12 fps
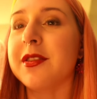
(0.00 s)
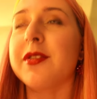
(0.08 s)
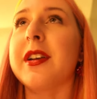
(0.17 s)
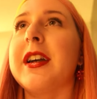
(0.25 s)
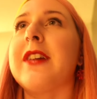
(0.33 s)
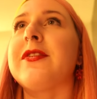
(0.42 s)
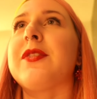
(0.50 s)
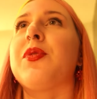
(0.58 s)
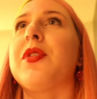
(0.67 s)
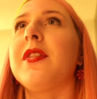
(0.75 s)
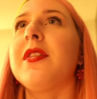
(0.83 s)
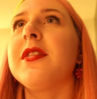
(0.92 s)
So I have,
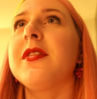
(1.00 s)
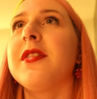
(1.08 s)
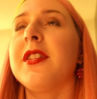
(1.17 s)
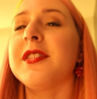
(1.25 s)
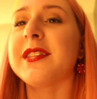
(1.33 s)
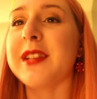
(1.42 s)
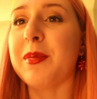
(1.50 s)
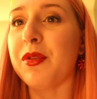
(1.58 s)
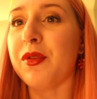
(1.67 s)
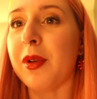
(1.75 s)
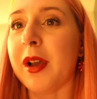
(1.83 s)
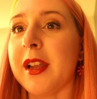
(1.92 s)
what, a sip
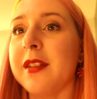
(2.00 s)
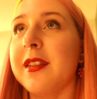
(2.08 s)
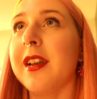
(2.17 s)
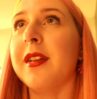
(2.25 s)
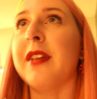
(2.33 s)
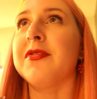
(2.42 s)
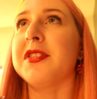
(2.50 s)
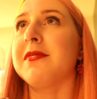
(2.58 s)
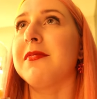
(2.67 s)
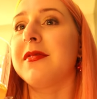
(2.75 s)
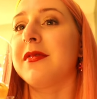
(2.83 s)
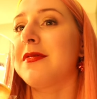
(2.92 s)
of wine every
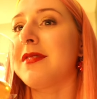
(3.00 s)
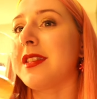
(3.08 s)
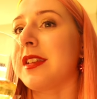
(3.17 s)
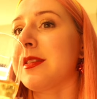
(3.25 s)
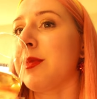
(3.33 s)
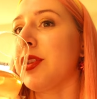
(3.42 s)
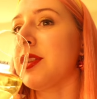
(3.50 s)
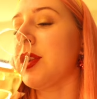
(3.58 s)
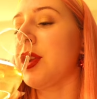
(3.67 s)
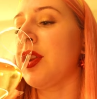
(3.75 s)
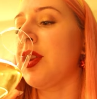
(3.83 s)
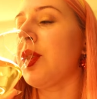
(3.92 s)
6 months.
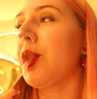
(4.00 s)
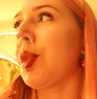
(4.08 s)
Mm-hmm.